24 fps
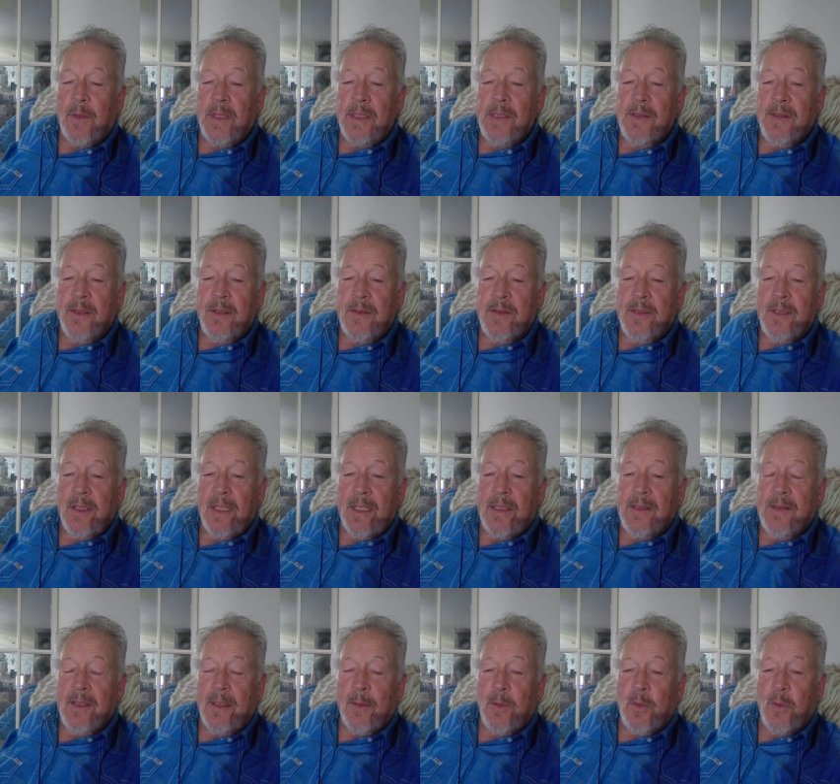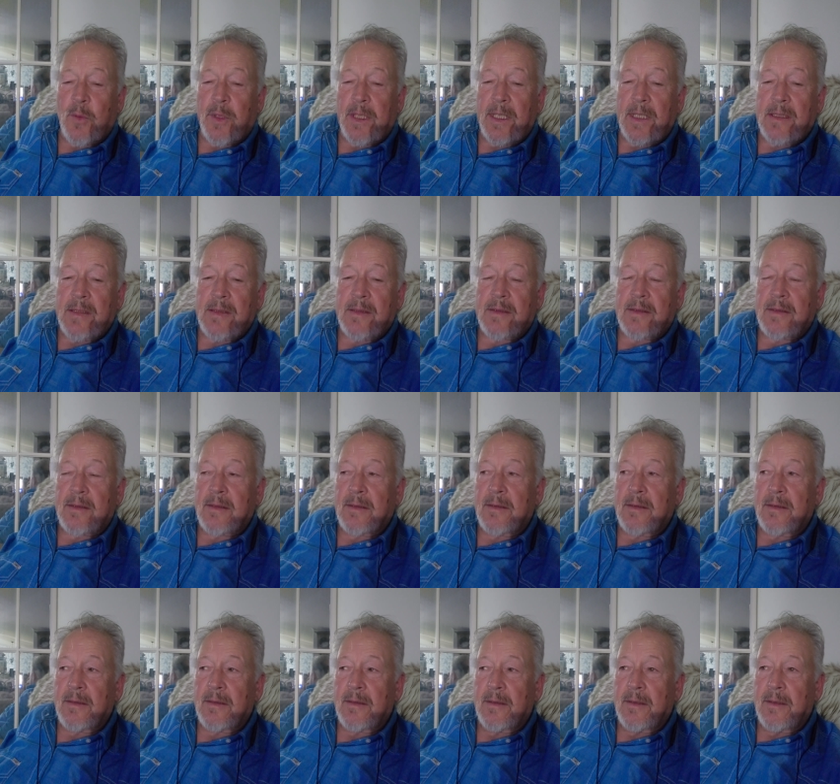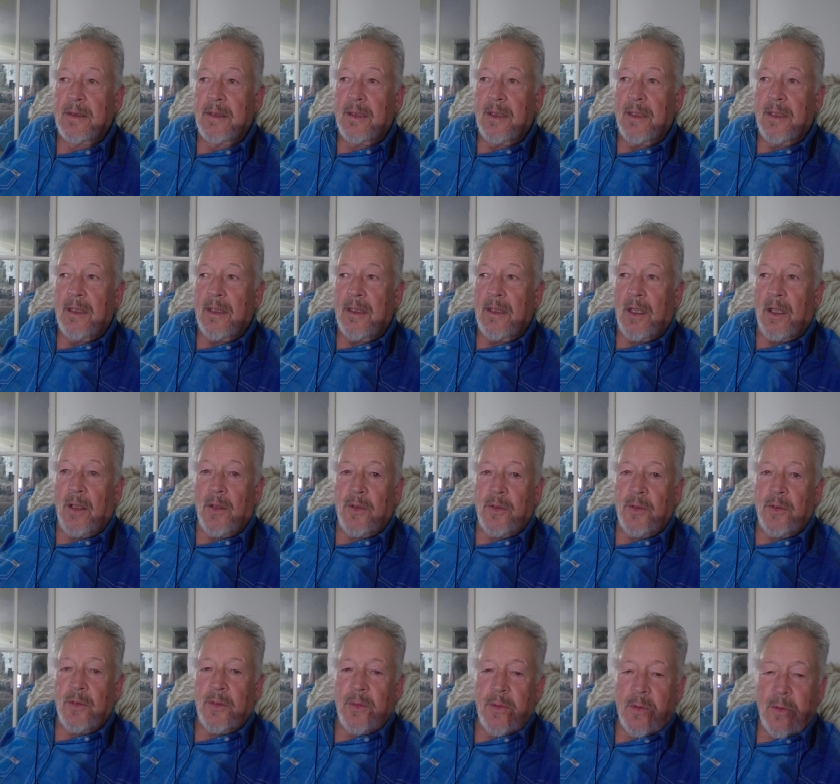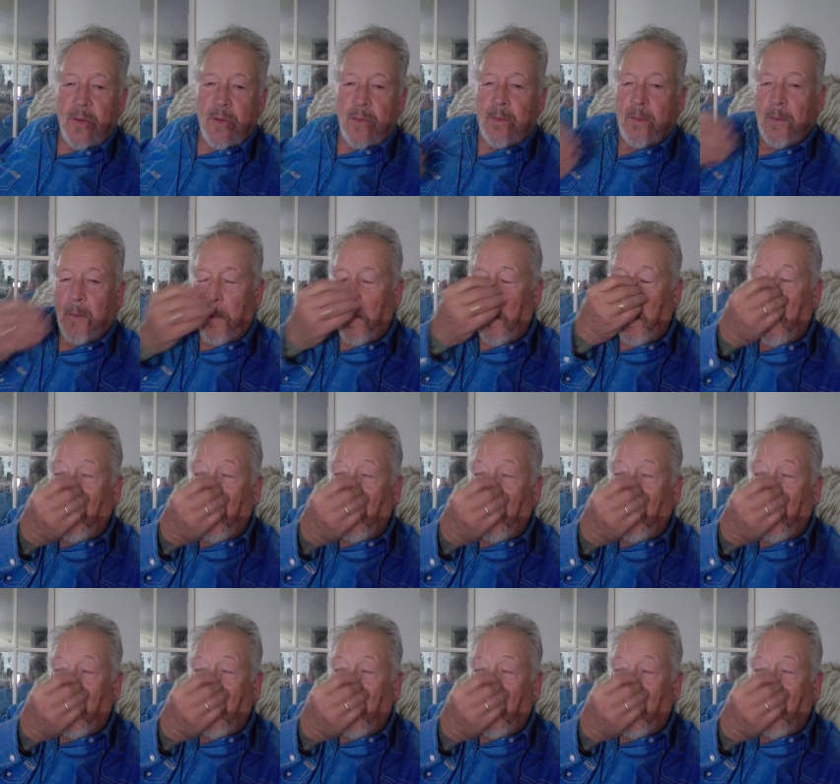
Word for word: research the last couple weeks on YouTube,